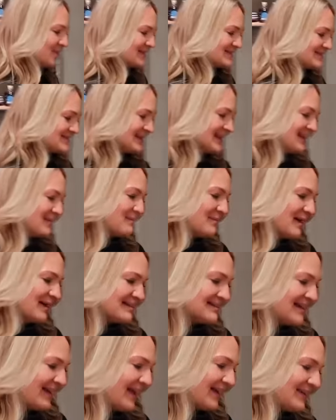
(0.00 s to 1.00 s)
whiskey,
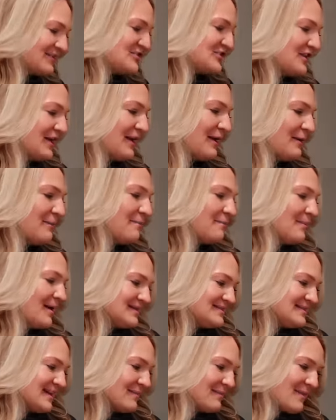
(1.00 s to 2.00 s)
Monday gin,
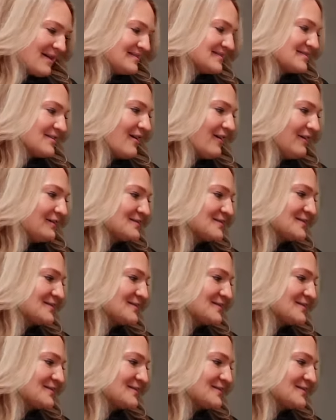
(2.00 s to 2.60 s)
Monday mezcal.